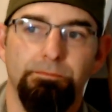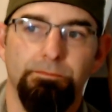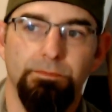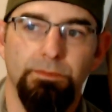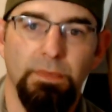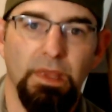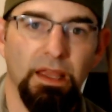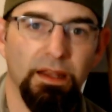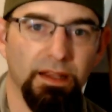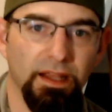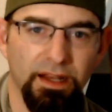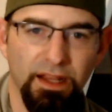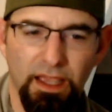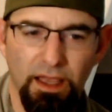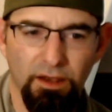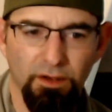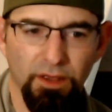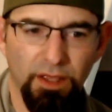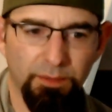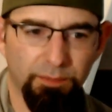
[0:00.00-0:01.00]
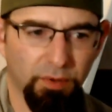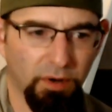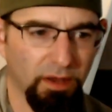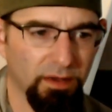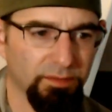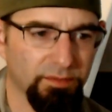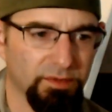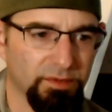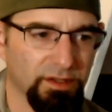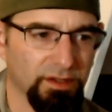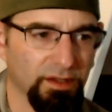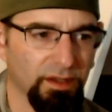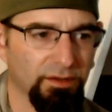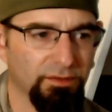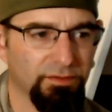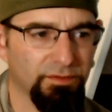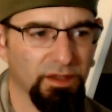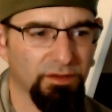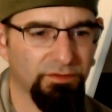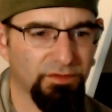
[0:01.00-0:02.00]
And anyhow,
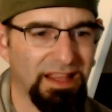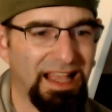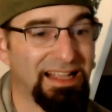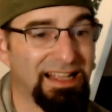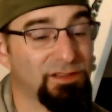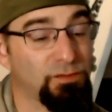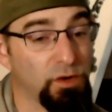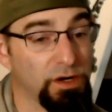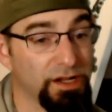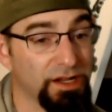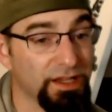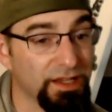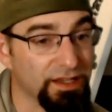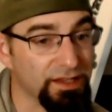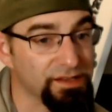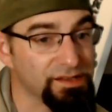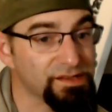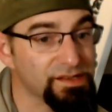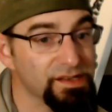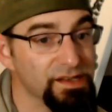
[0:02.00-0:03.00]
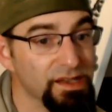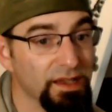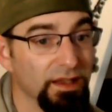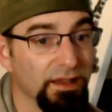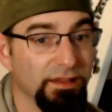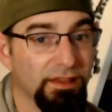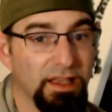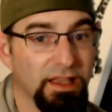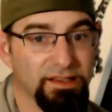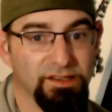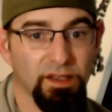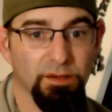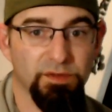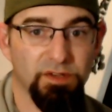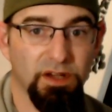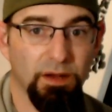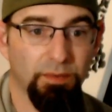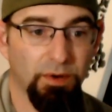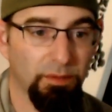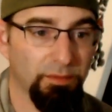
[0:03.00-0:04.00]
if that's what it is, that
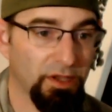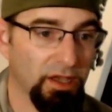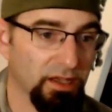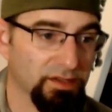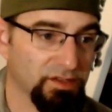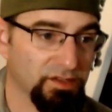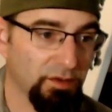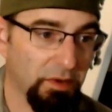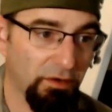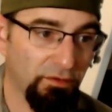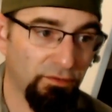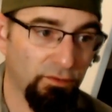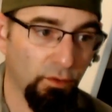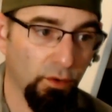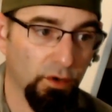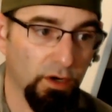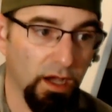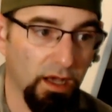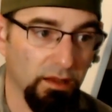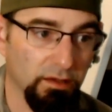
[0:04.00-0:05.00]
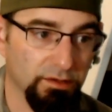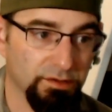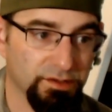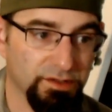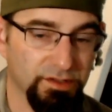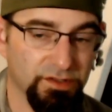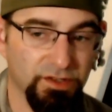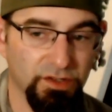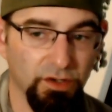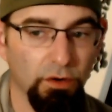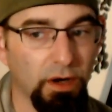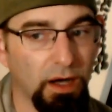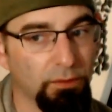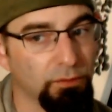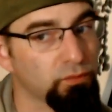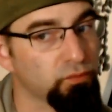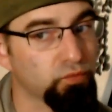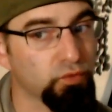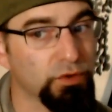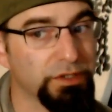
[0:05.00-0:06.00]
substrate probably costs you about $4, so I
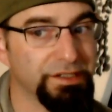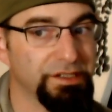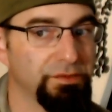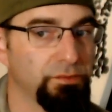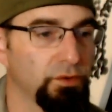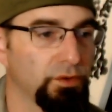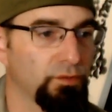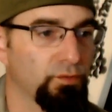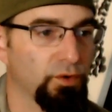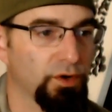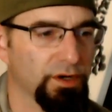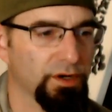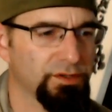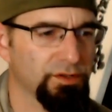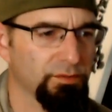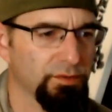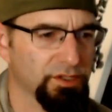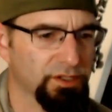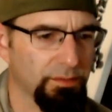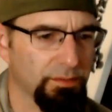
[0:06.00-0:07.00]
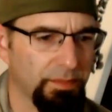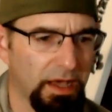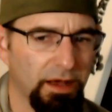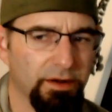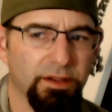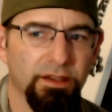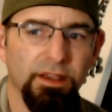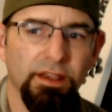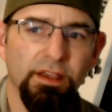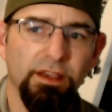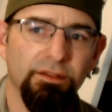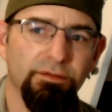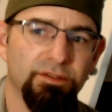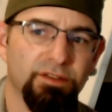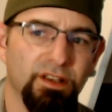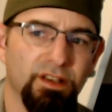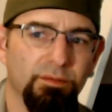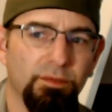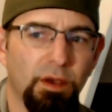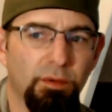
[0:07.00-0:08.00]
really wouldn't worry too much about it. If
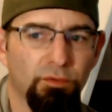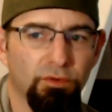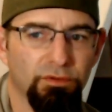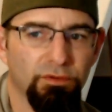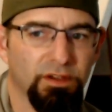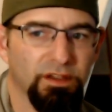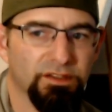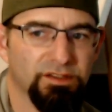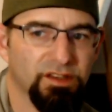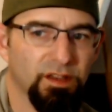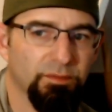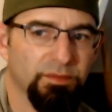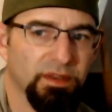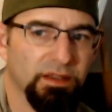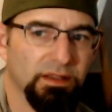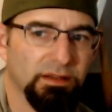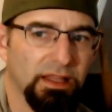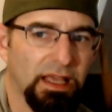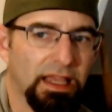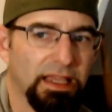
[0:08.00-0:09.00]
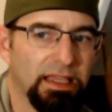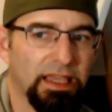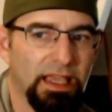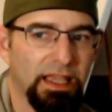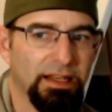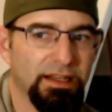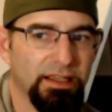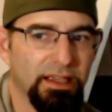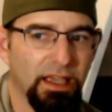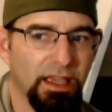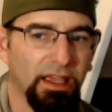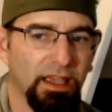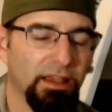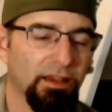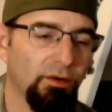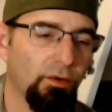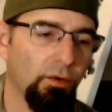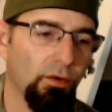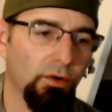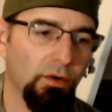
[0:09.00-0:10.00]
you're talking about moving something like
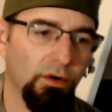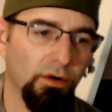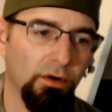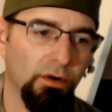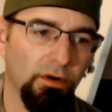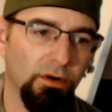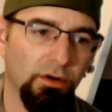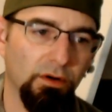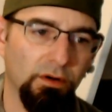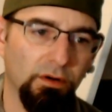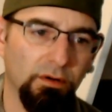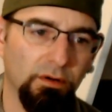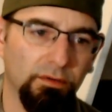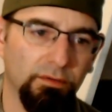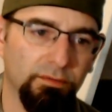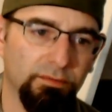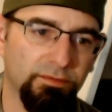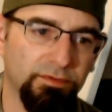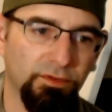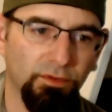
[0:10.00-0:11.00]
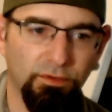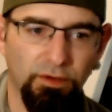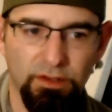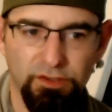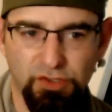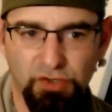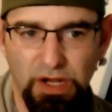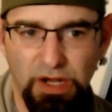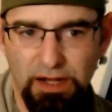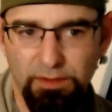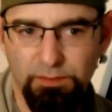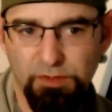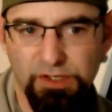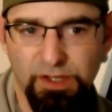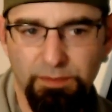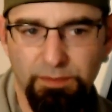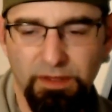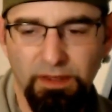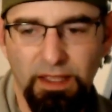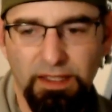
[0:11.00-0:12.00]
ADA or Fluval Stratum or
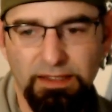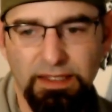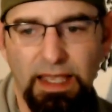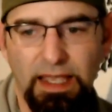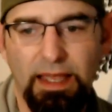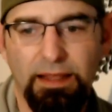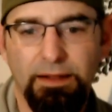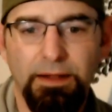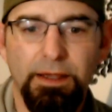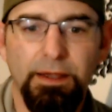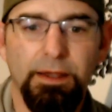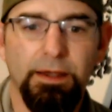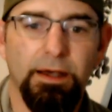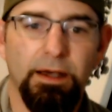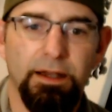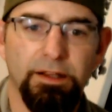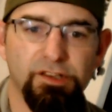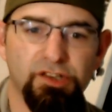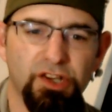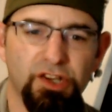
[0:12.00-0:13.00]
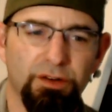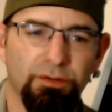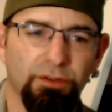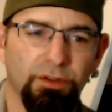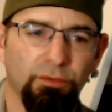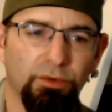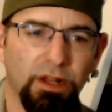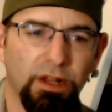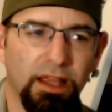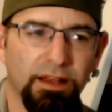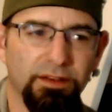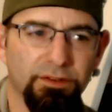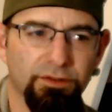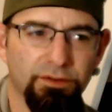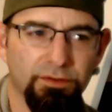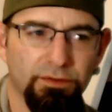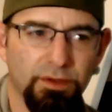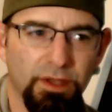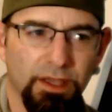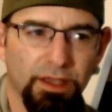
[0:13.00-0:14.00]
something like that, generally what I
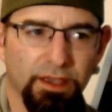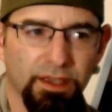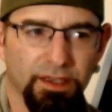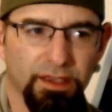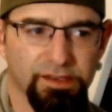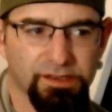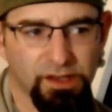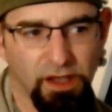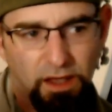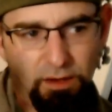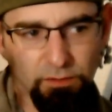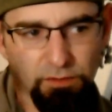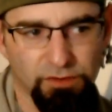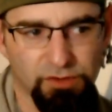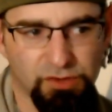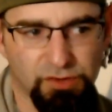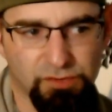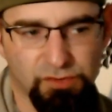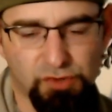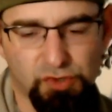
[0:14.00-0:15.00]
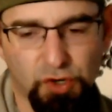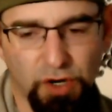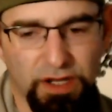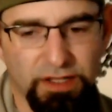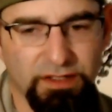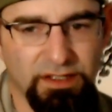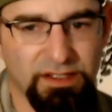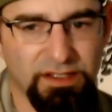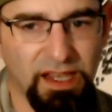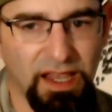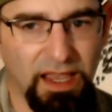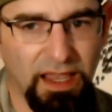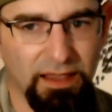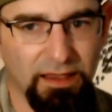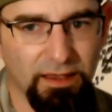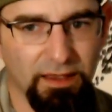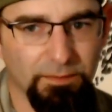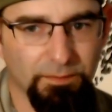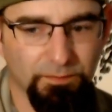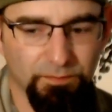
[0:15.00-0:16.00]
do is I will drain the
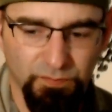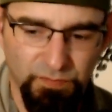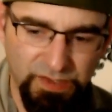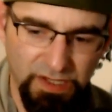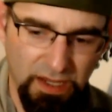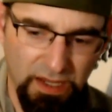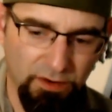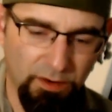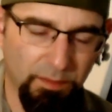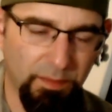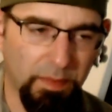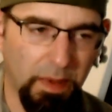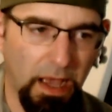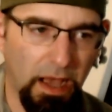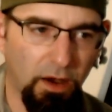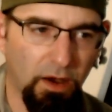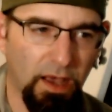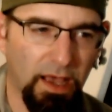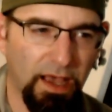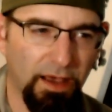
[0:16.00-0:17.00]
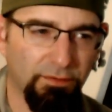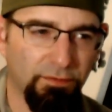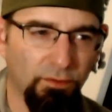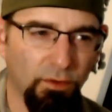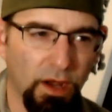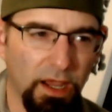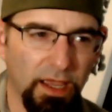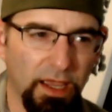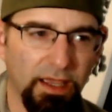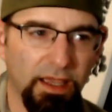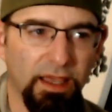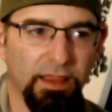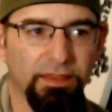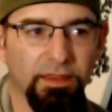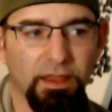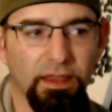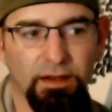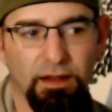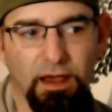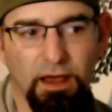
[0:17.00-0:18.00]
tank down about halfway, and
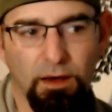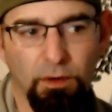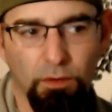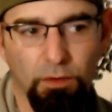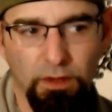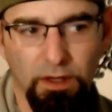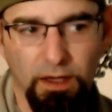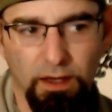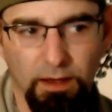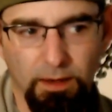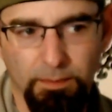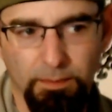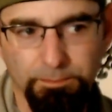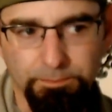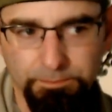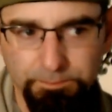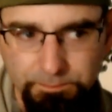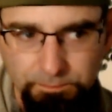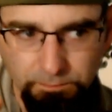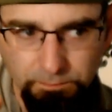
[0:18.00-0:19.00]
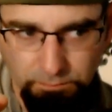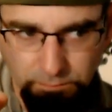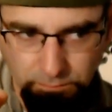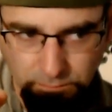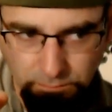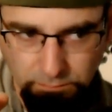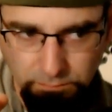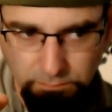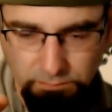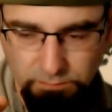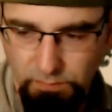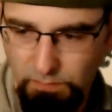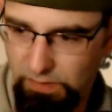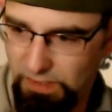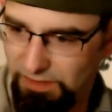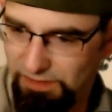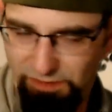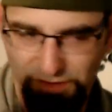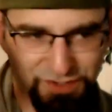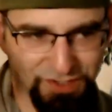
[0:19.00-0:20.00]
then I will,
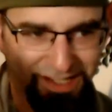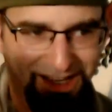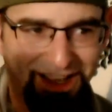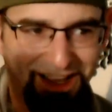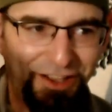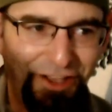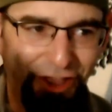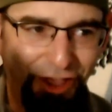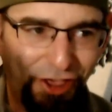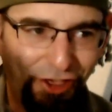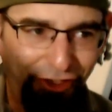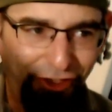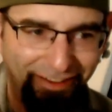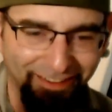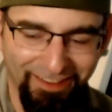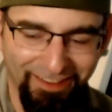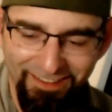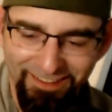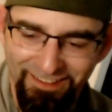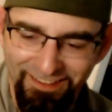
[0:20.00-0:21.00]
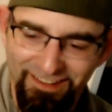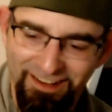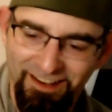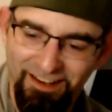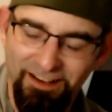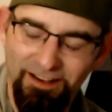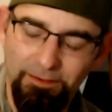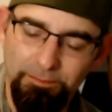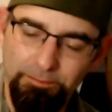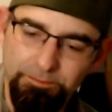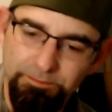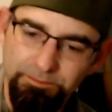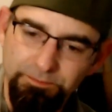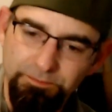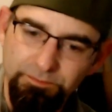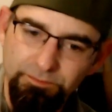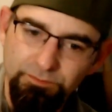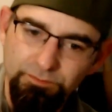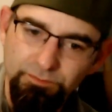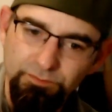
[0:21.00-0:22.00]
so sick,
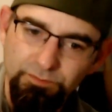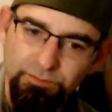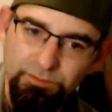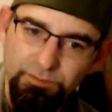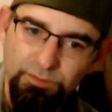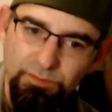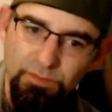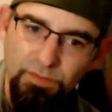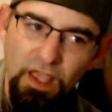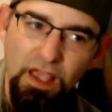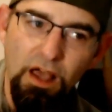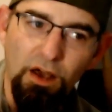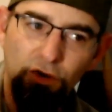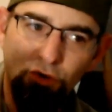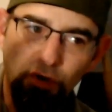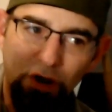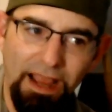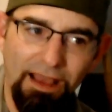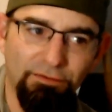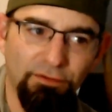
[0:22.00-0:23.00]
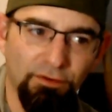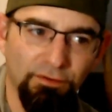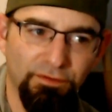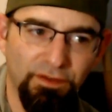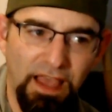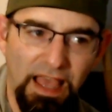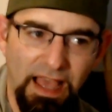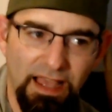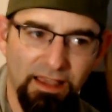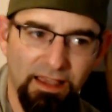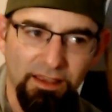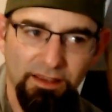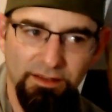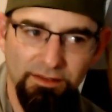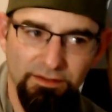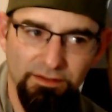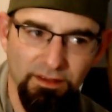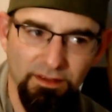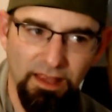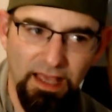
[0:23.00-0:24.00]
I'll gravel vac
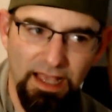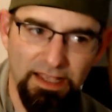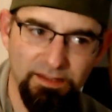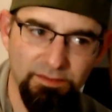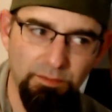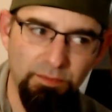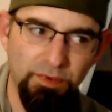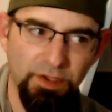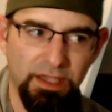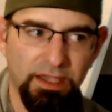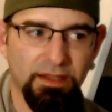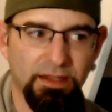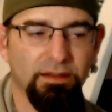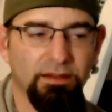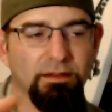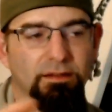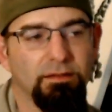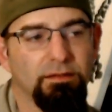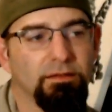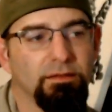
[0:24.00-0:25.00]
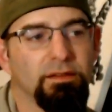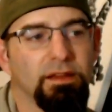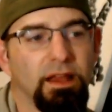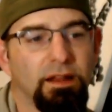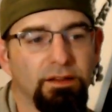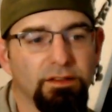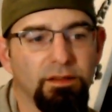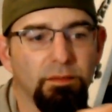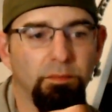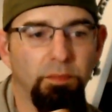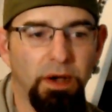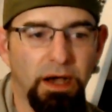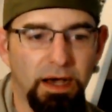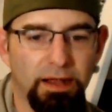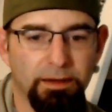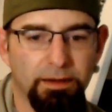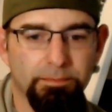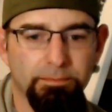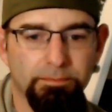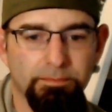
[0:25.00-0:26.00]
the last bit down at the
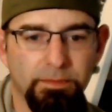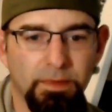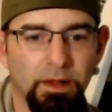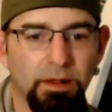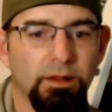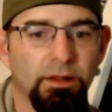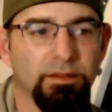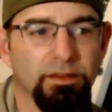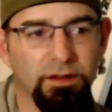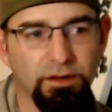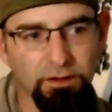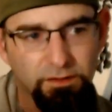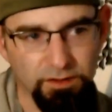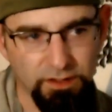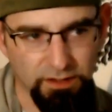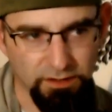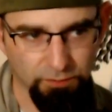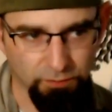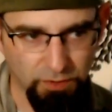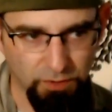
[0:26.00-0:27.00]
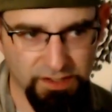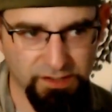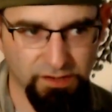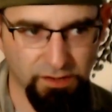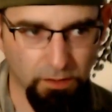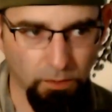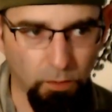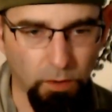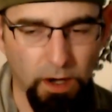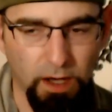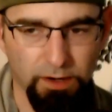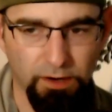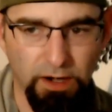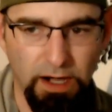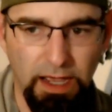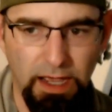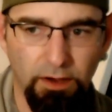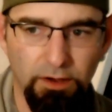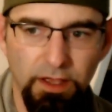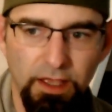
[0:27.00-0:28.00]
bottom, then I'll get the rest of the water
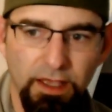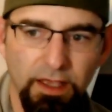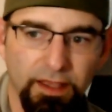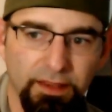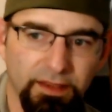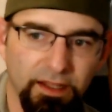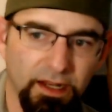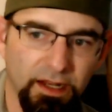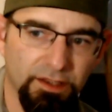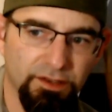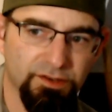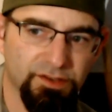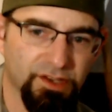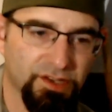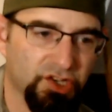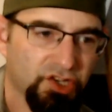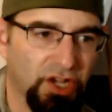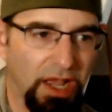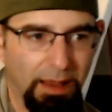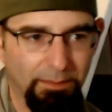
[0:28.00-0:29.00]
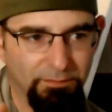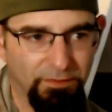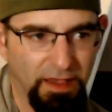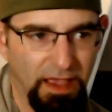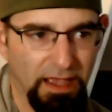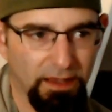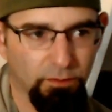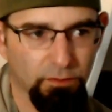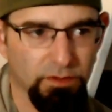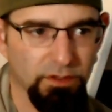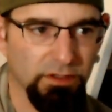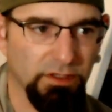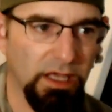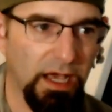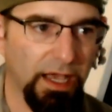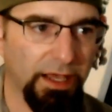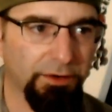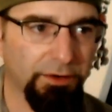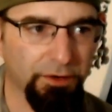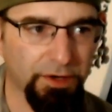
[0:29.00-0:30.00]
out, and then I use a shop vac with a
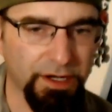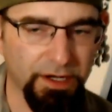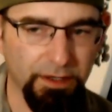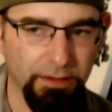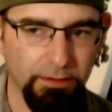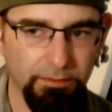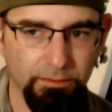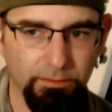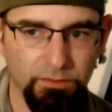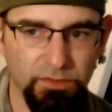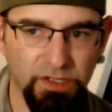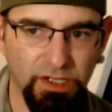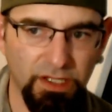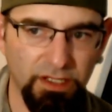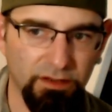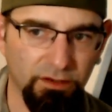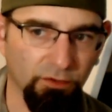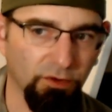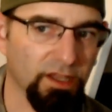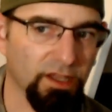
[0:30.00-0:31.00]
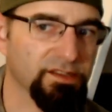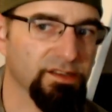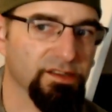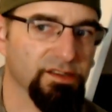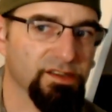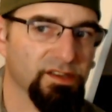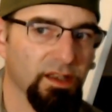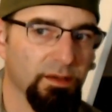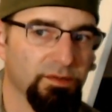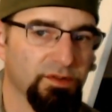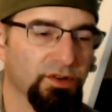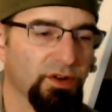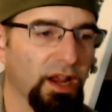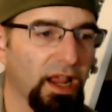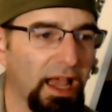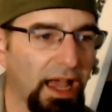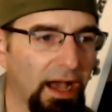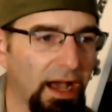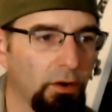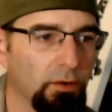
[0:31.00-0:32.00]
liner in it. to get the rest of the
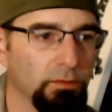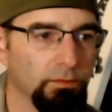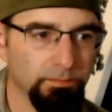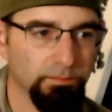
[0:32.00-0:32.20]
substrate out,